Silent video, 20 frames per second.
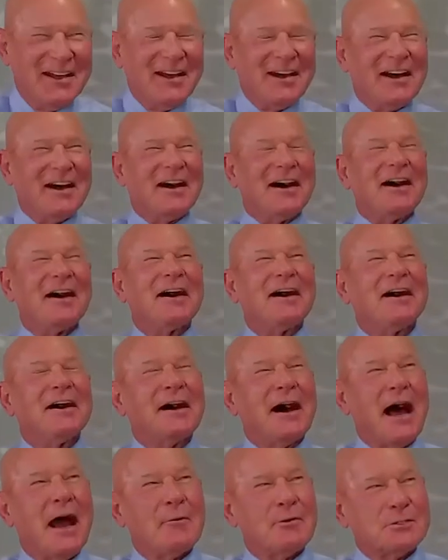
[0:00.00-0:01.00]

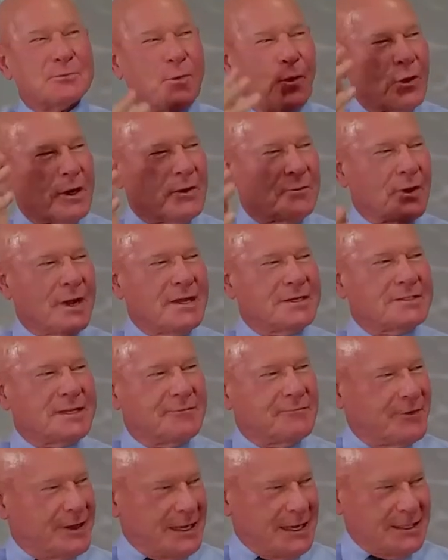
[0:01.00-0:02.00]
I was born and raised
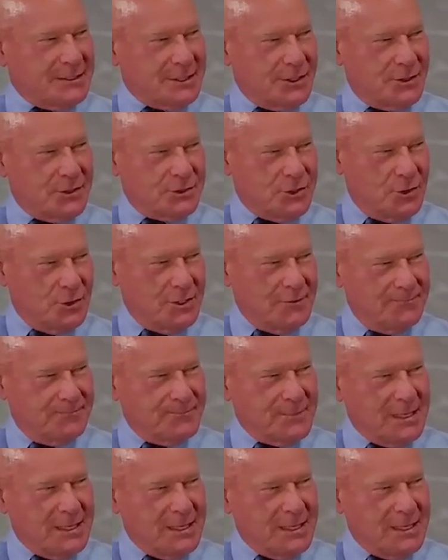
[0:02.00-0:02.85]
in Phoenix, Arizona,